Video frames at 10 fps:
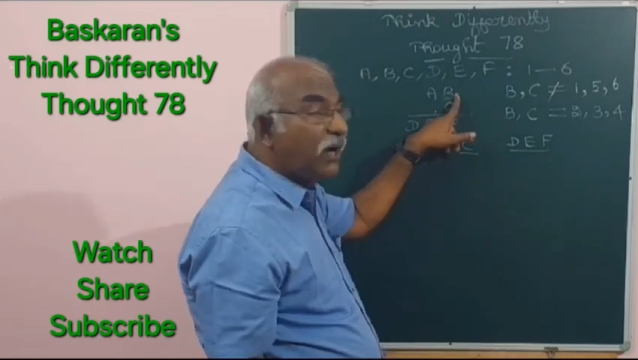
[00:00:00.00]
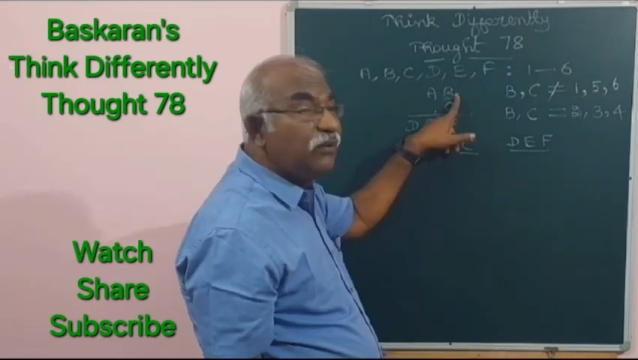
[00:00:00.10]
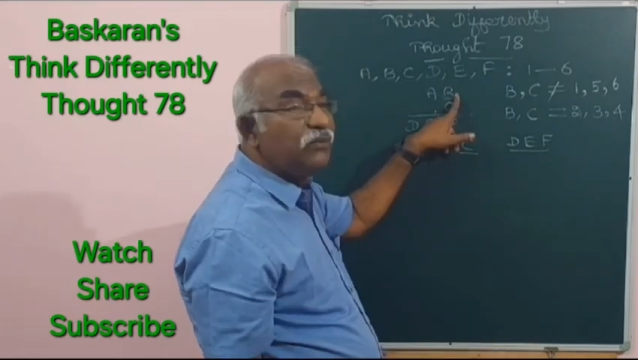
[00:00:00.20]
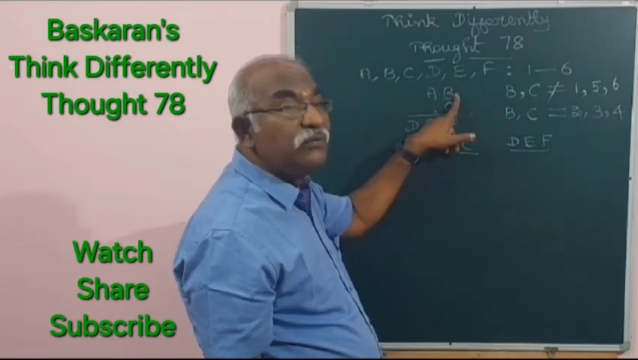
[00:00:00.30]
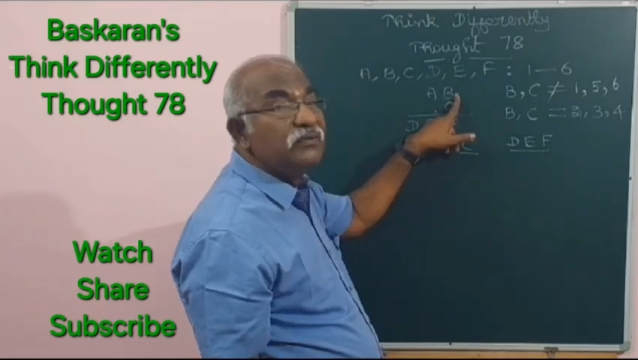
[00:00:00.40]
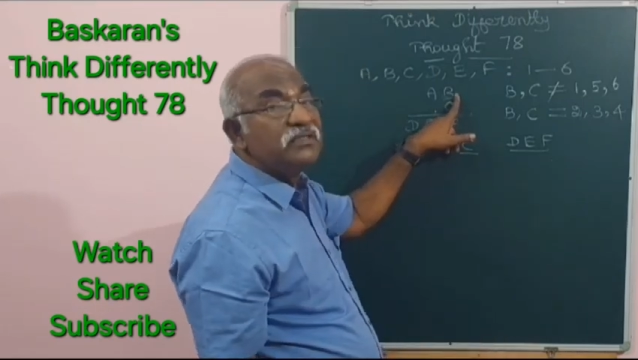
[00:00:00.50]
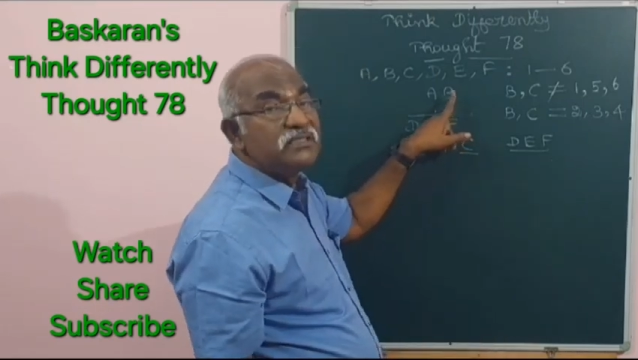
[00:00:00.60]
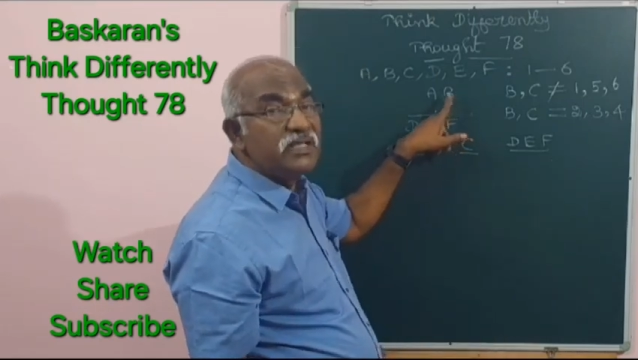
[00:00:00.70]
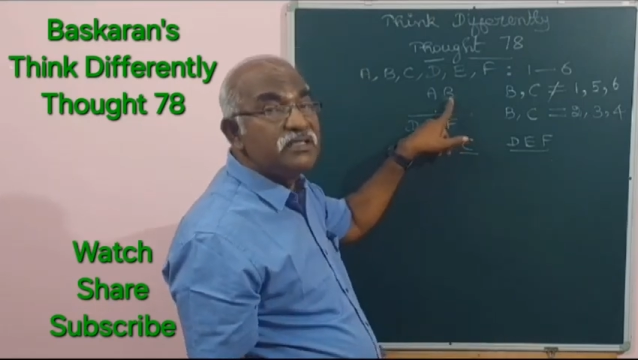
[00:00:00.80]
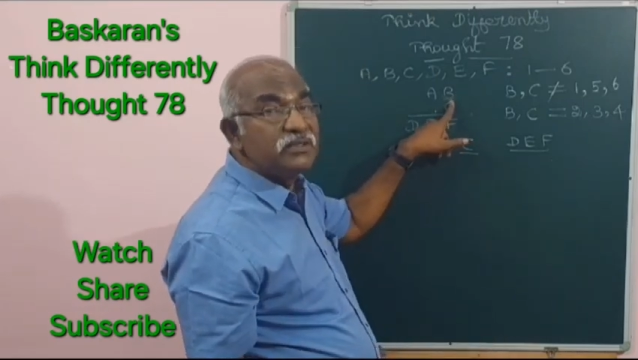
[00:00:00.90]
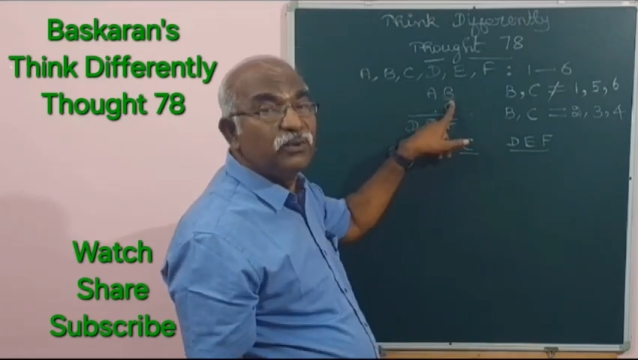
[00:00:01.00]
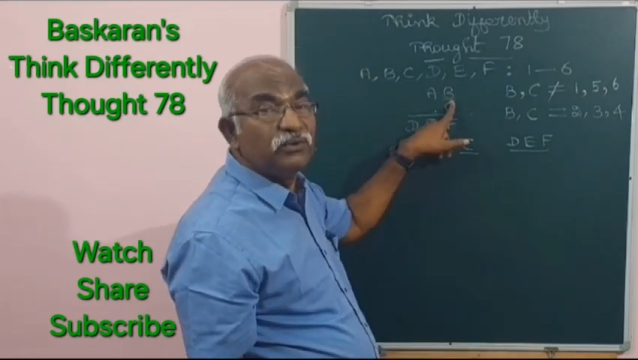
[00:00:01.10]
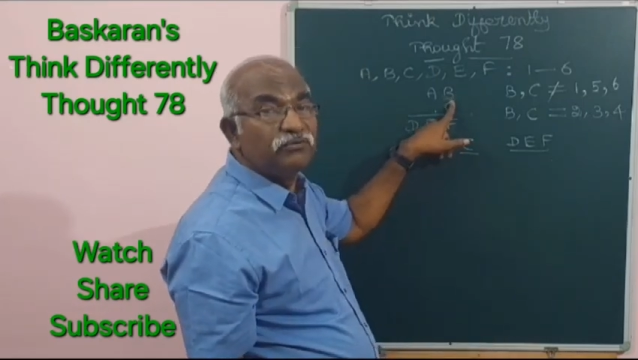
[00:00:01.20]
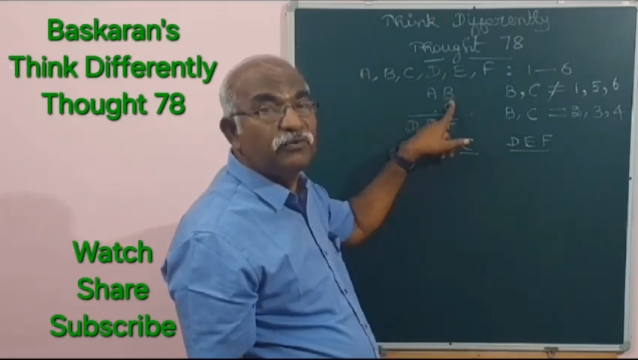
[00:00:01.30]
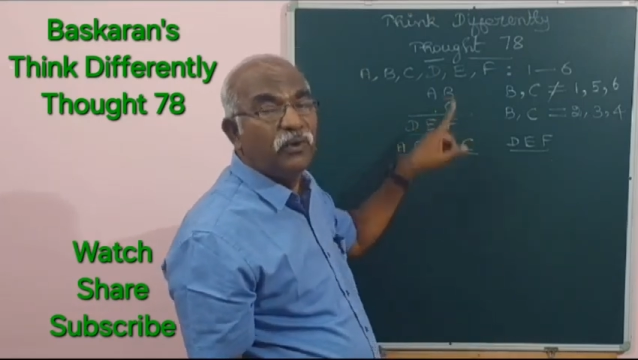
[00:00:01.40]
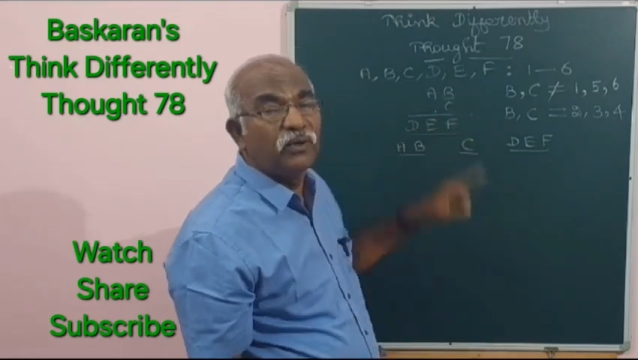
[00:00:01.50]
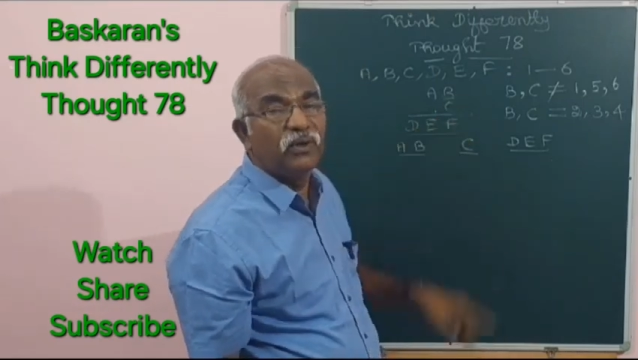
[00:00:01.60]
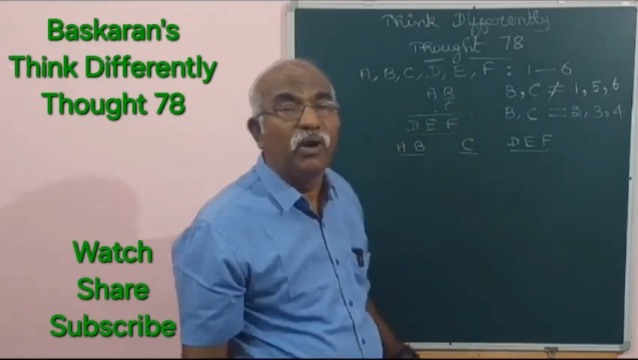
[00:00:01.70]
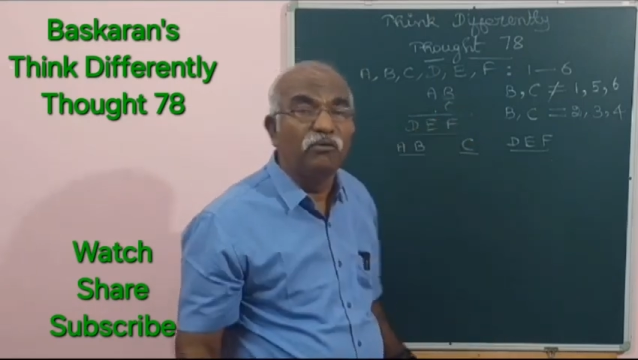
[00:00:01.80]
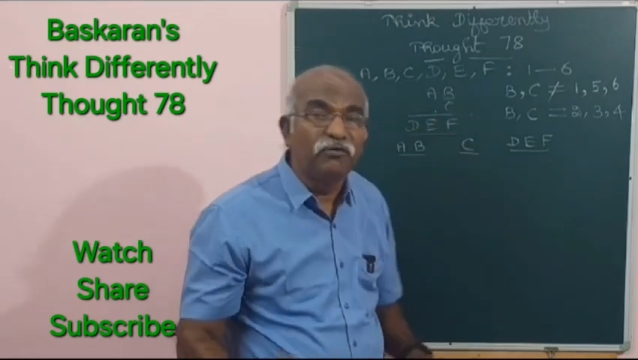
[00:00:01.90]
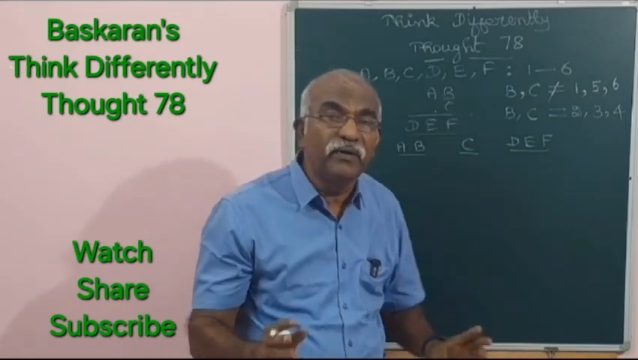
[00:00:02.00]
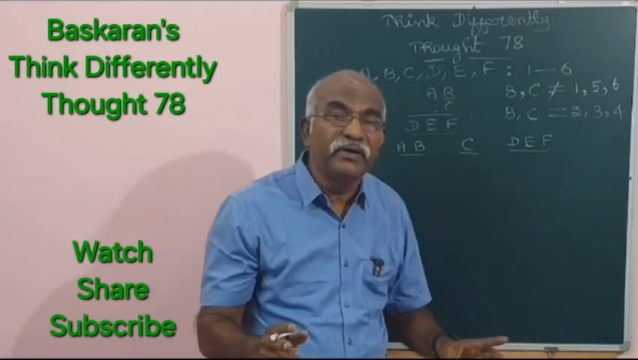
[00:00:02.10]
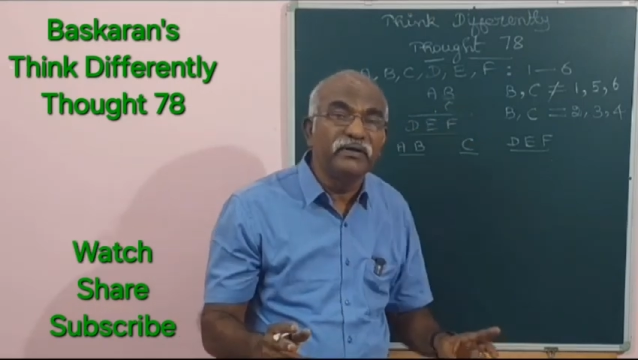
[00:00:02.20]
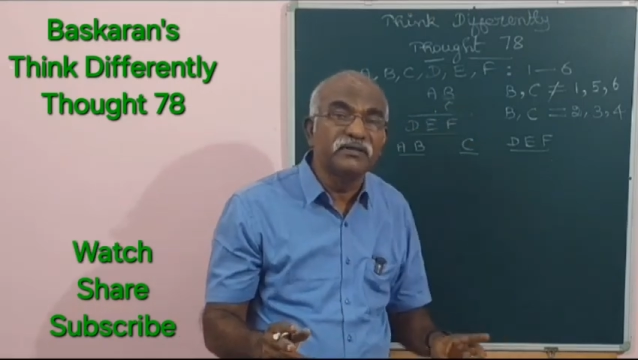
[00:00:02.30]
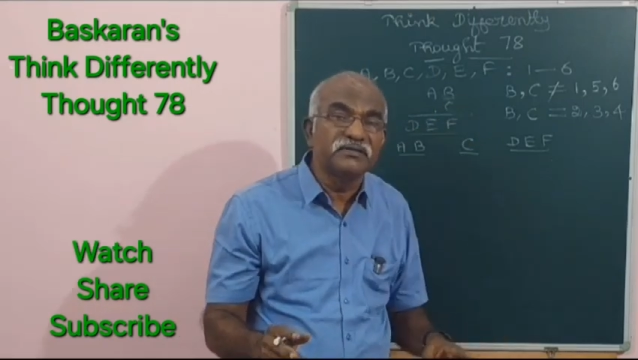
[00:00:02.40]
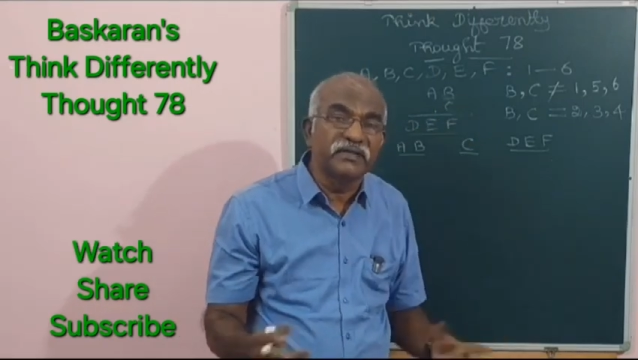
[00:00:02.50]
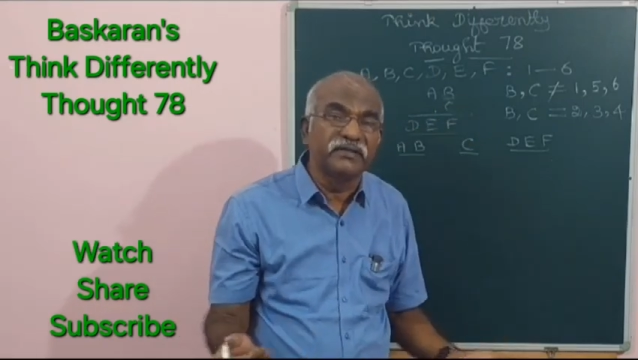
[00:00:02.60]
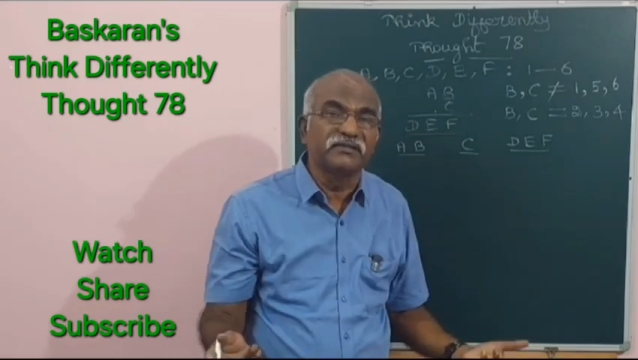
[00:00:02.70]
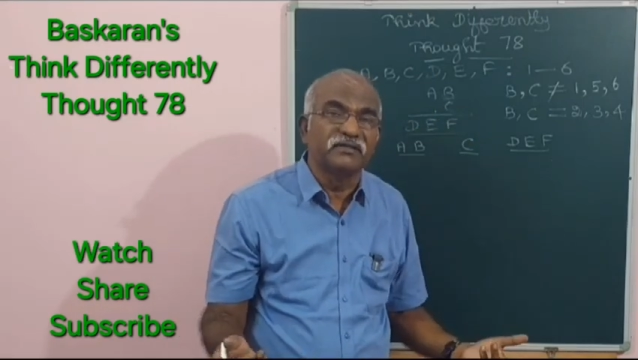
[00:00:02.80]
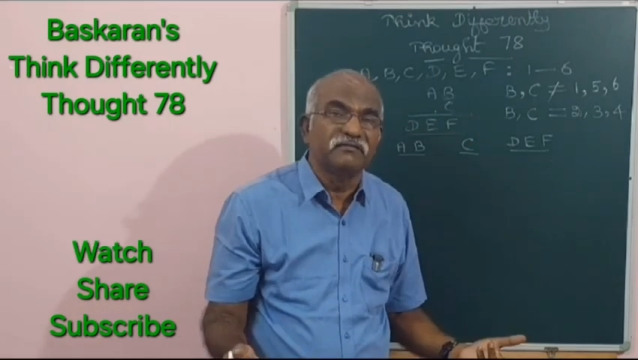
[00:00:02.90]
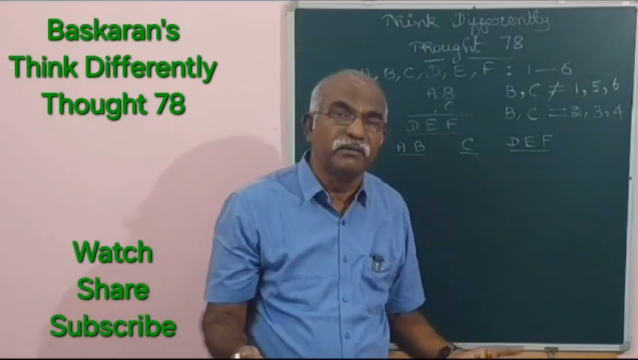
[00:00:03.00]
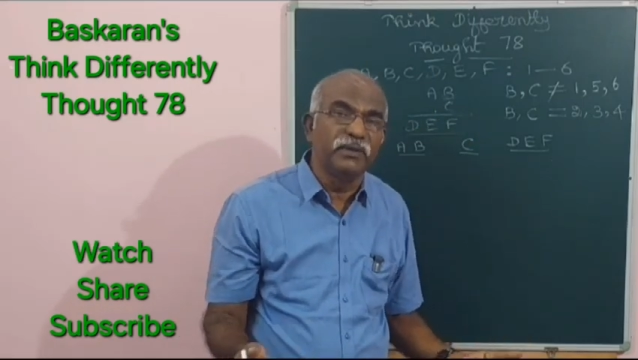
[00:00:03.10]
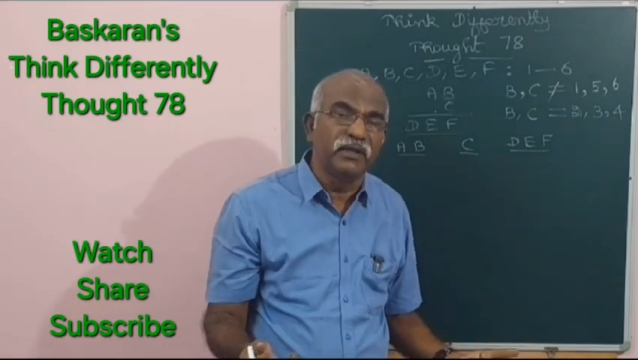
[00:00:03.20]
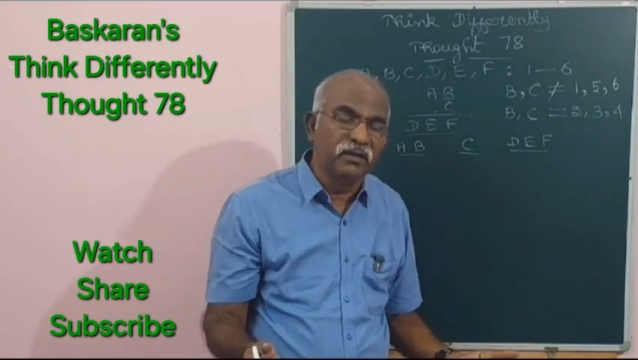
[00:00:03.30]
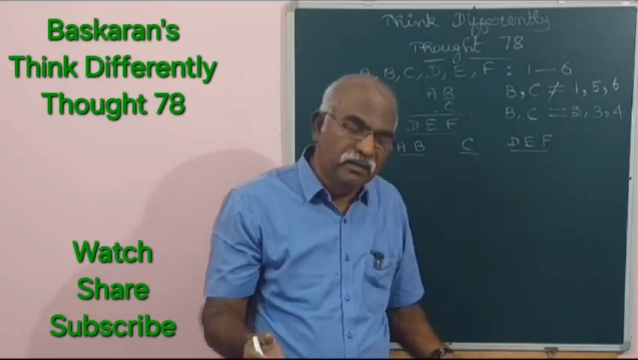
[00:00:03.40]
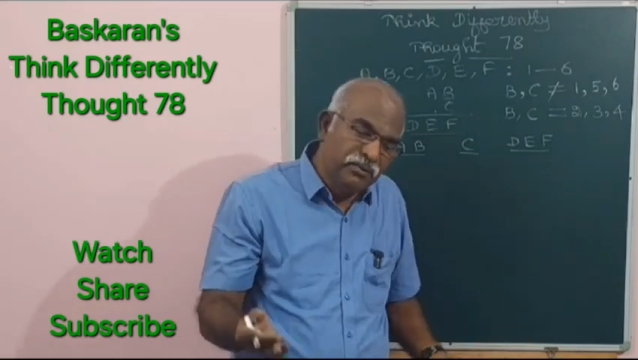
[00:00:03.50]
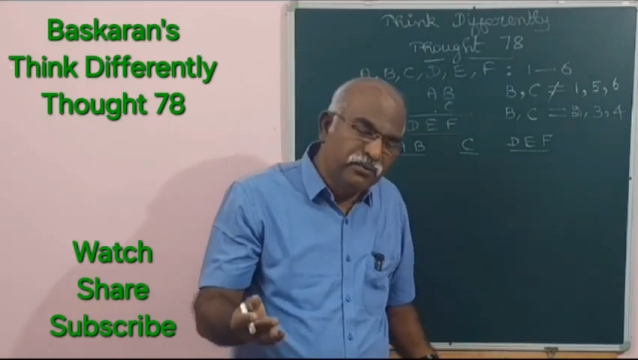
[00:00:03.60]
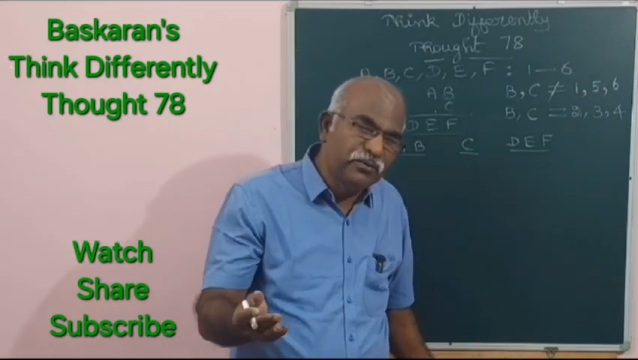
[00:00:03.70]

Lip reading: you have C is equal to 4, 4 into 6 will be